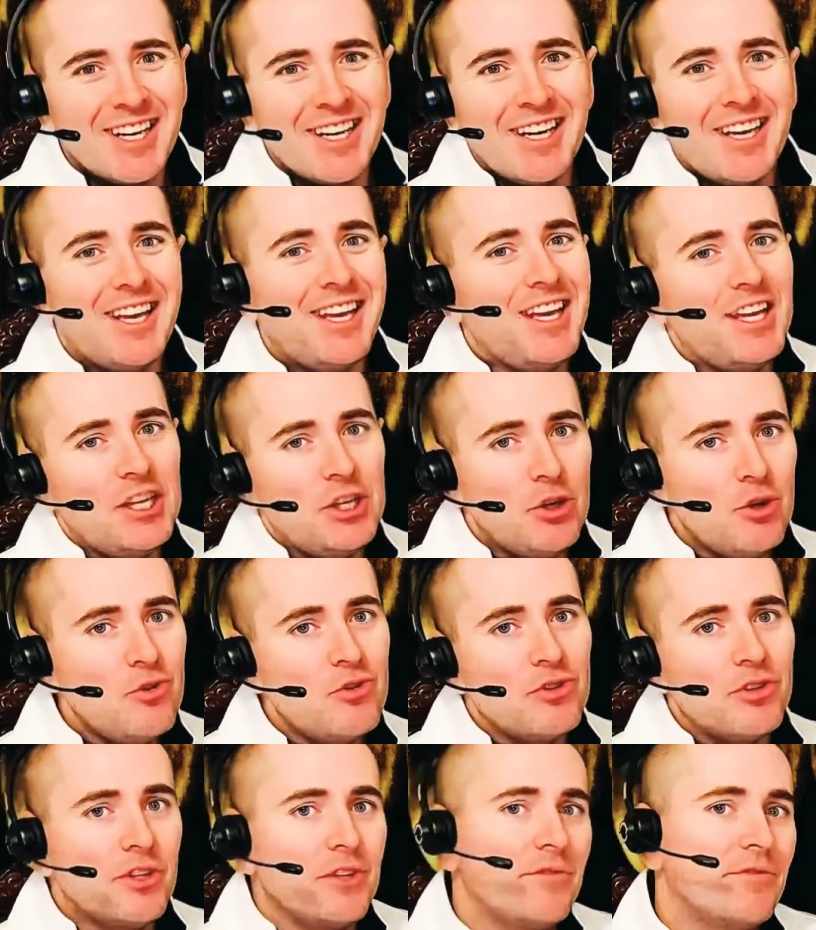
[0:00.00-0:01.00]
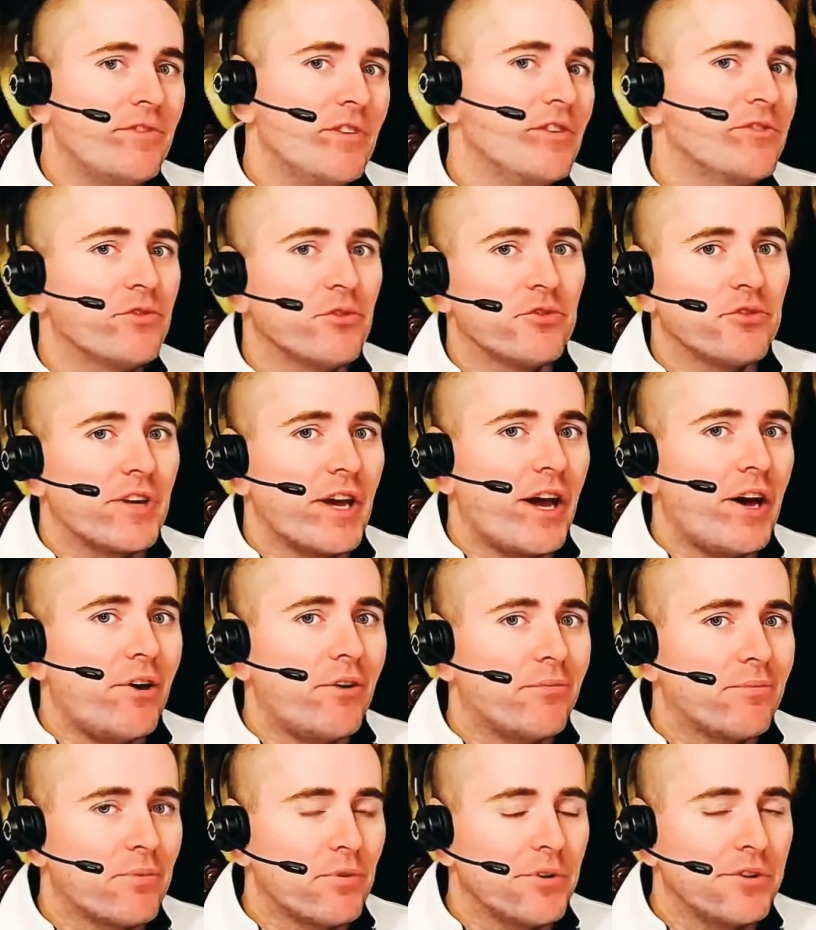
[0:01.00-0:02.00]
it usually fizzles
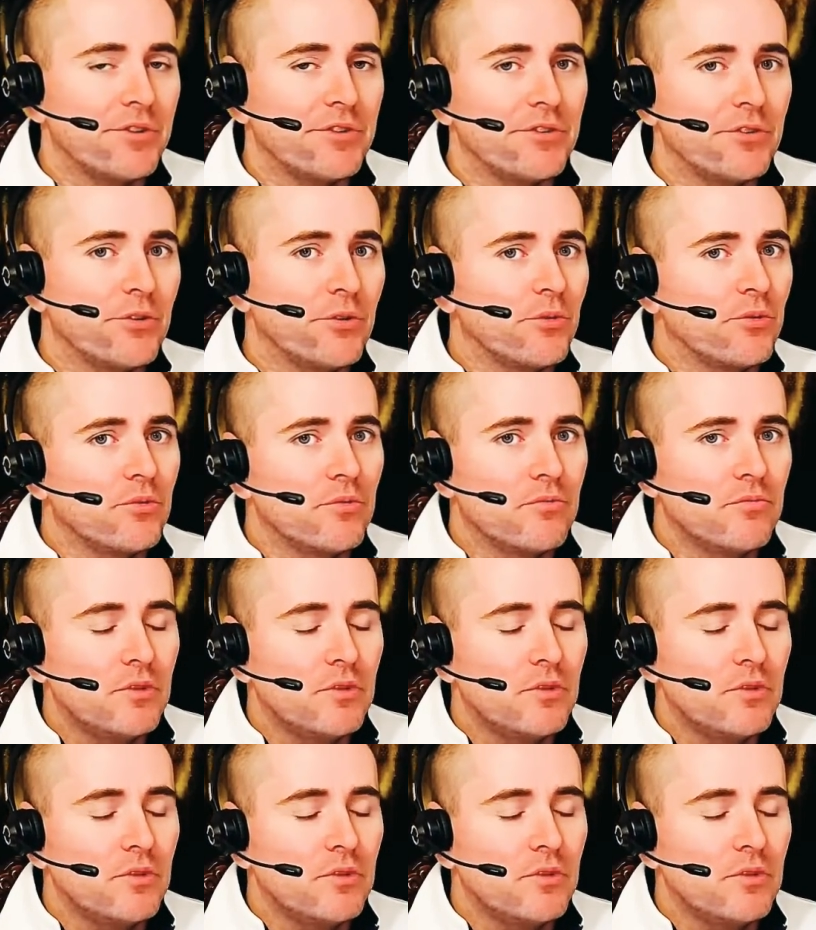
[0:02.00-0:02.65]
out pretty soon,